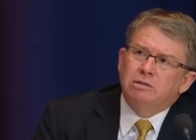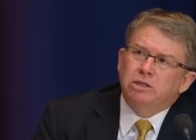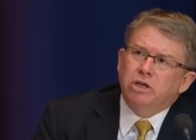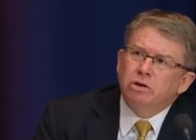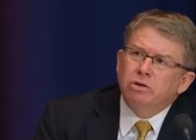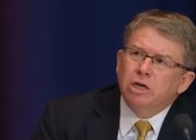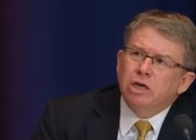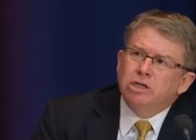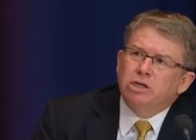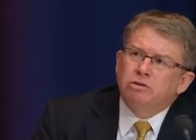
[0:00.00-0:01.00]
so,
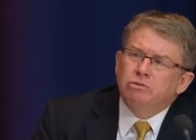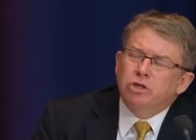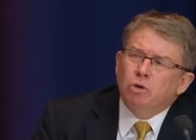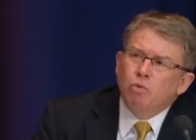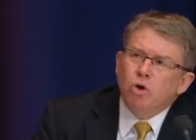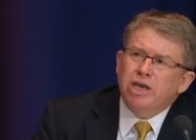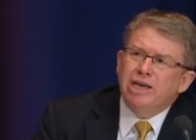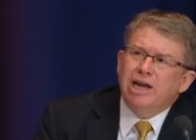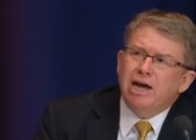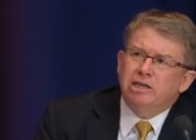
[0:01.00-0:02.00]
so, so working
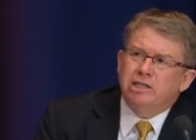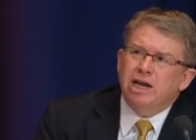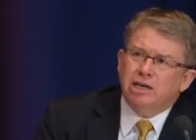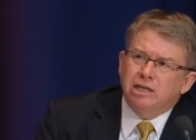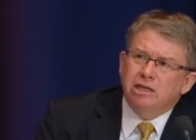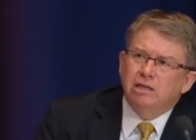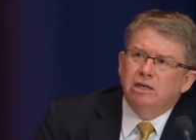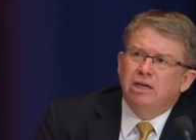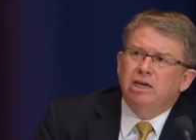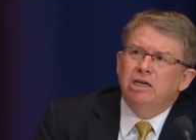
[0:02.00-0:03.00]
it out exactly
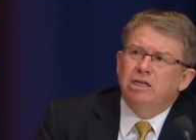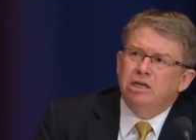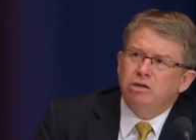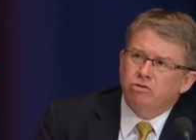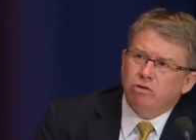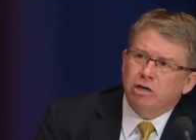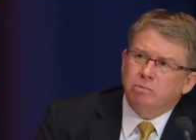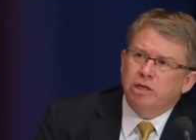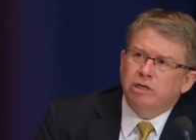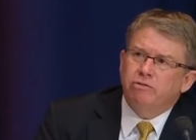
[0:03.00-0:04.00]
is
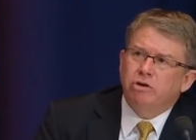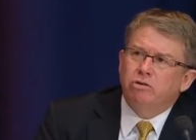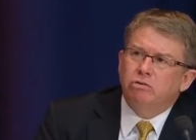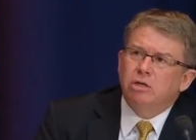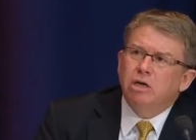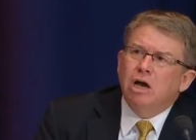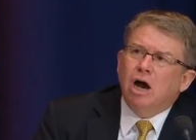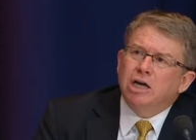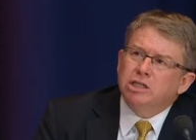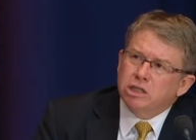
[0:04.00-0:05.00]
incredibly difficult.
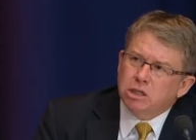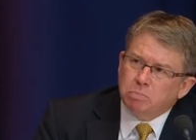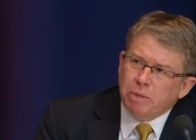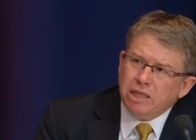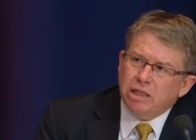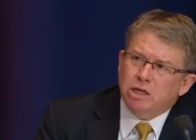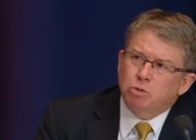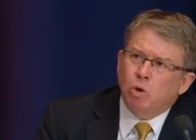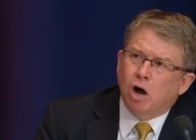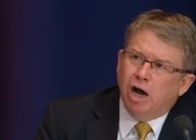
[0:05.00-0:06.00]
I suspect
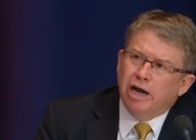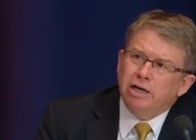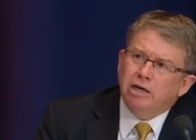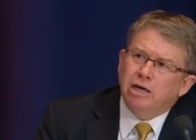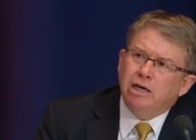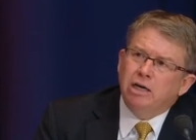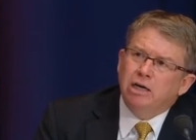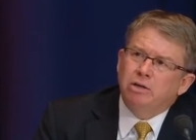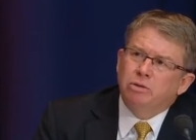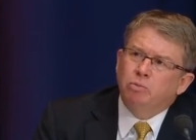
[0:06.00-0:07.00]
that's why
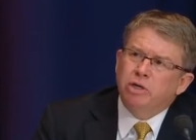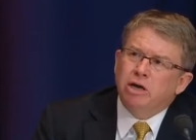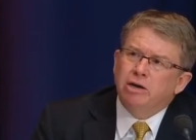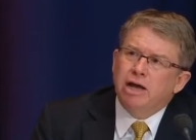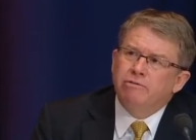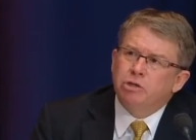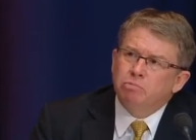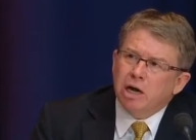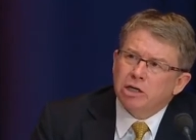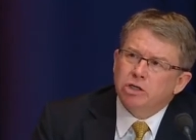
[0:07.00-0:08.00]
uh, we don't have as
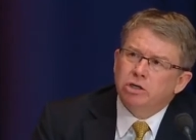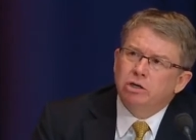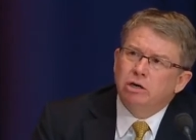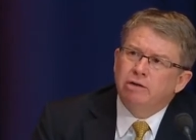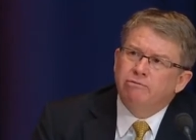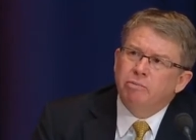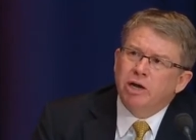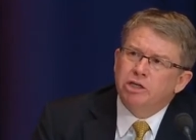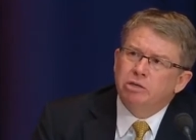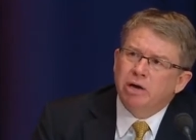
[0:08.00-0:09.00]
much
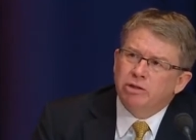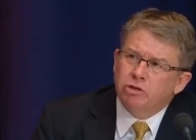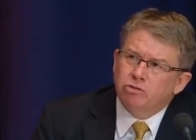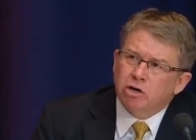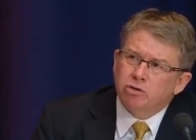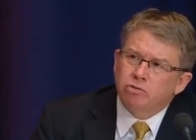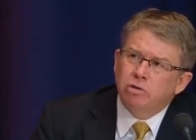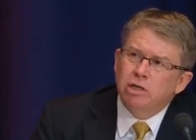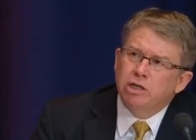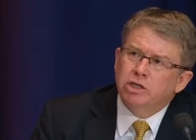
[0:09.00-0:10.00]
information about the structural
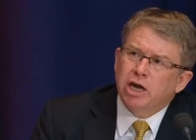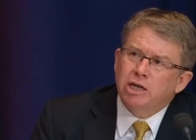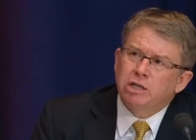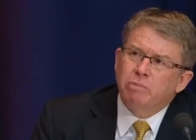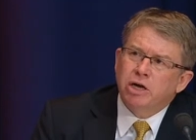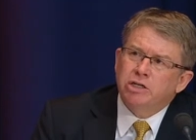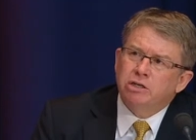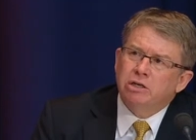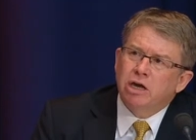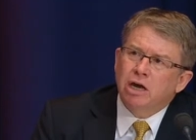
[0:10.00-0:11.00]
state of the
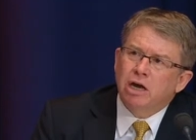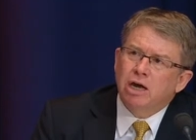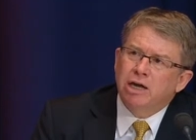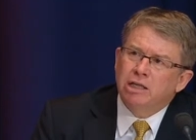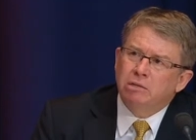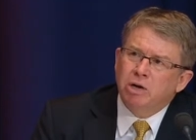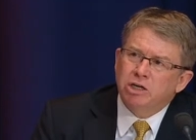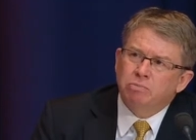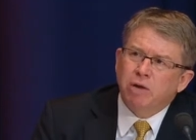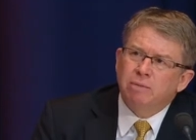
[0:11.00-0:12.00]
budget uh, in the
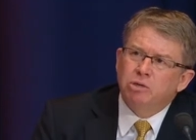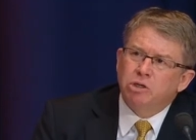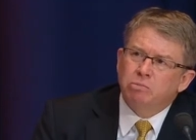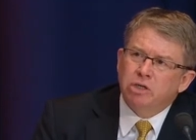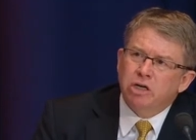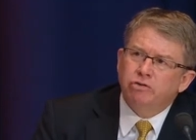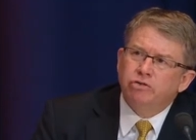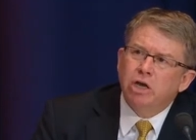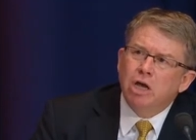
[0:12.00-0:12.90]
budget papers themselves.